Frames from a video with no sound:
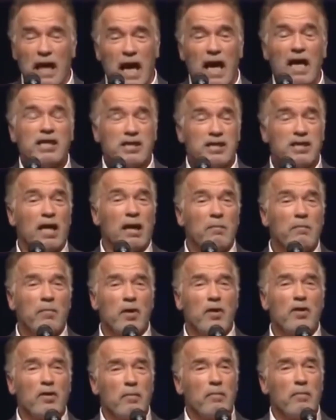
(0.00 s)
I stumbled
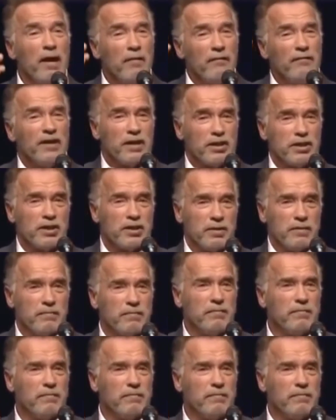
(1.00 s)
onto my vision.